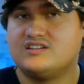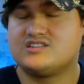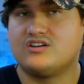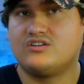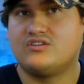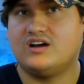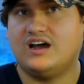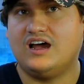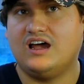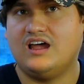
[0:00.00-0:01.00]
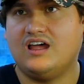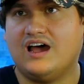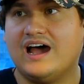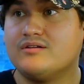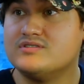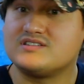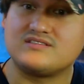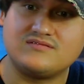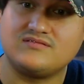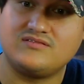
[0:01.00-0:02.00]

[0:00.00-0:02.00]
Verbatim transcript: So I was,